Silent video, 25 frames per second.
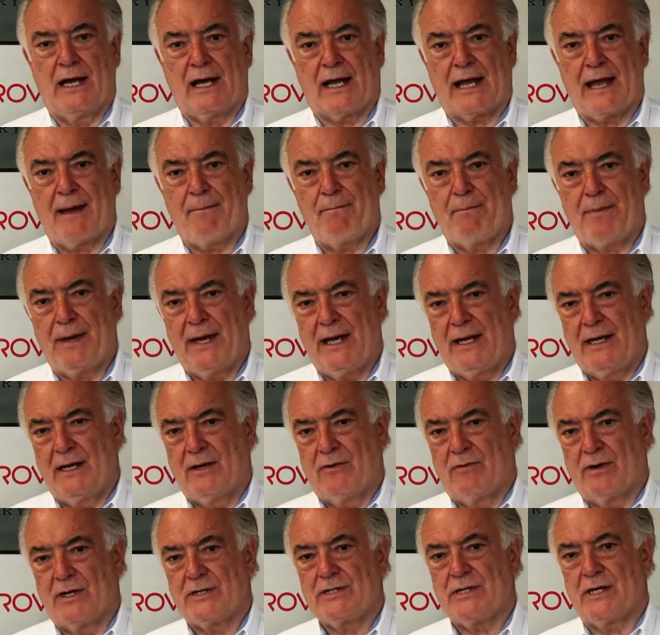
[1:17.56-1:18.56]
campaign
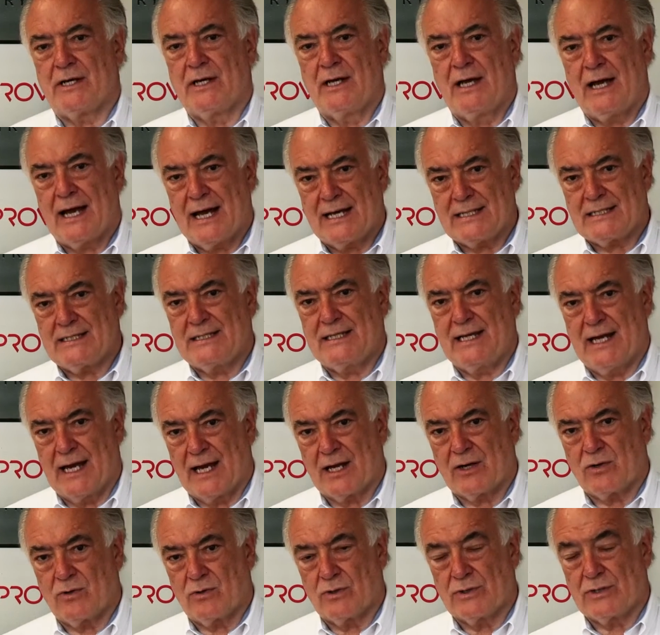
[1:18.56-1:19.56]
in Russia hasn't
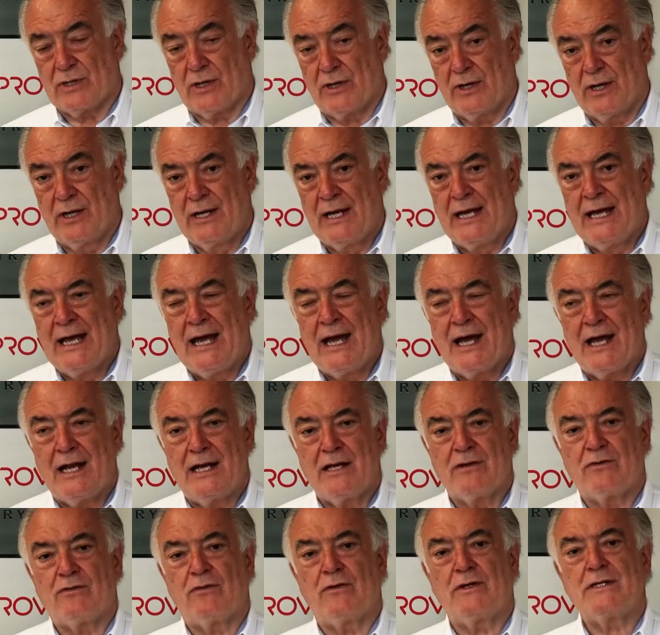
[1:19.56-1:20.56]
yet caught on. And
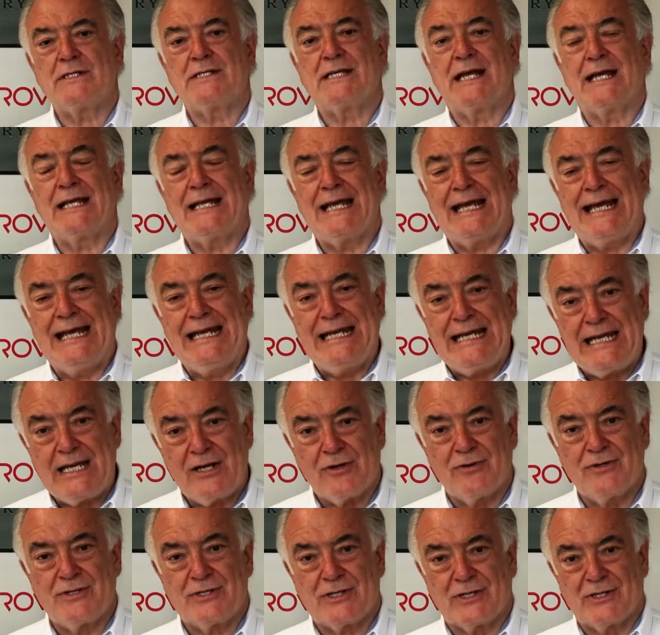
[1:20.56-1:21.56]
as far as
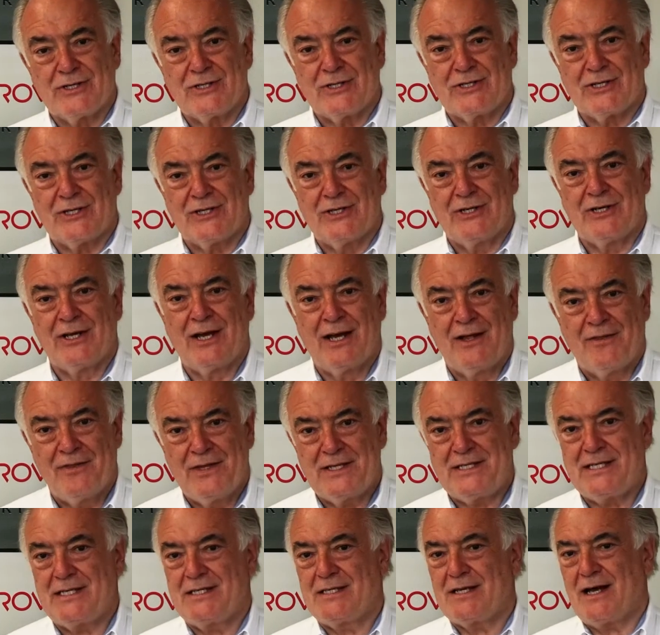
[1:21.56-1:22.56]
India is concerned,
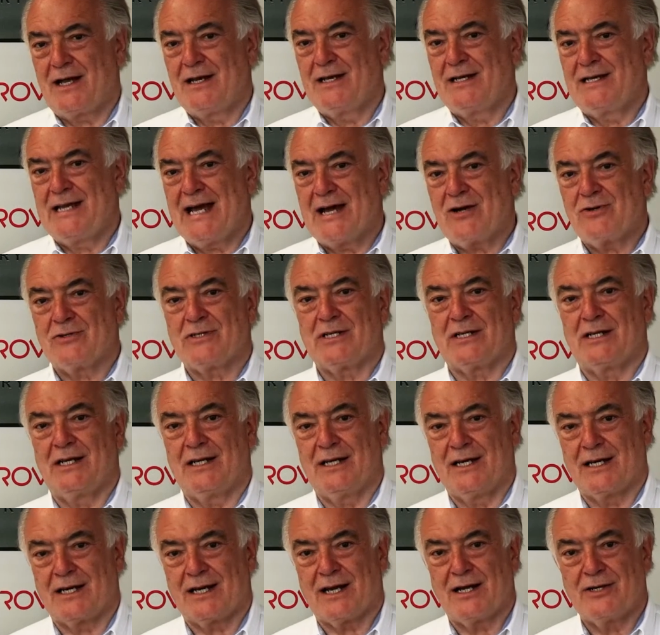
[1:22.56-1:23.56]
this is
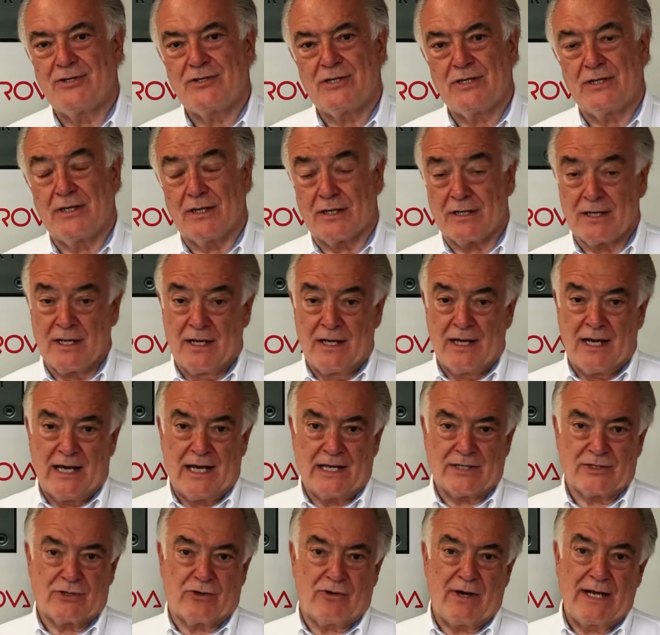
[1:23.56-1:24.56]
undoubtedly a country that
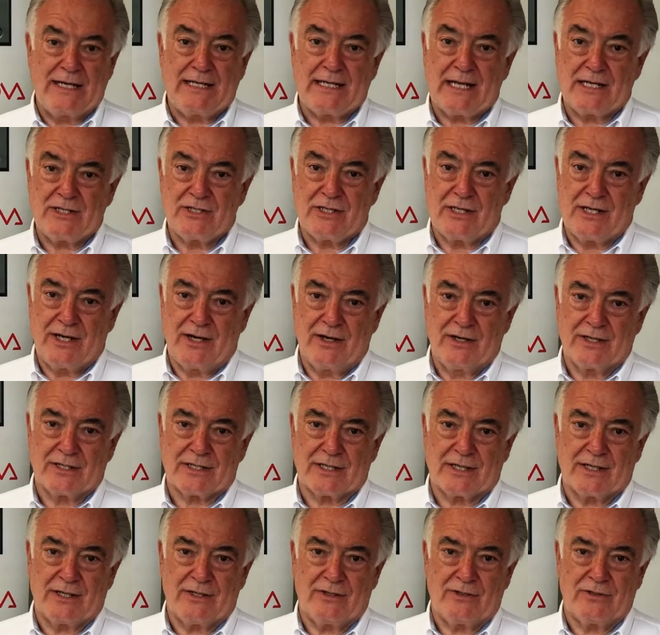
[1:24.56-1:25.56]
has great engineering
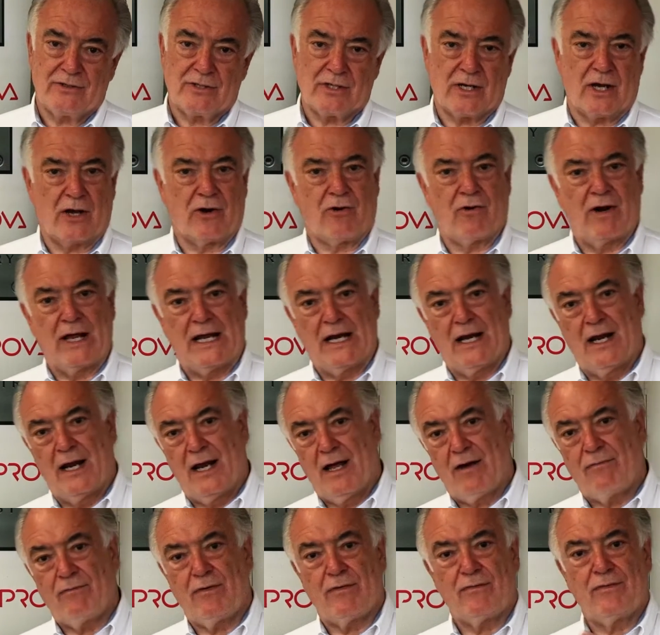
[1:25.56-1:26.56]
skills, a great
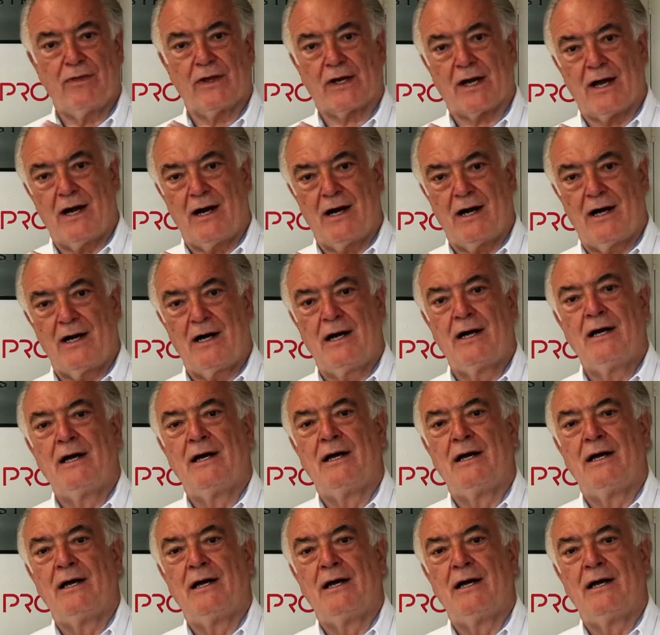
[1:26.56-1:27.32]
love of the car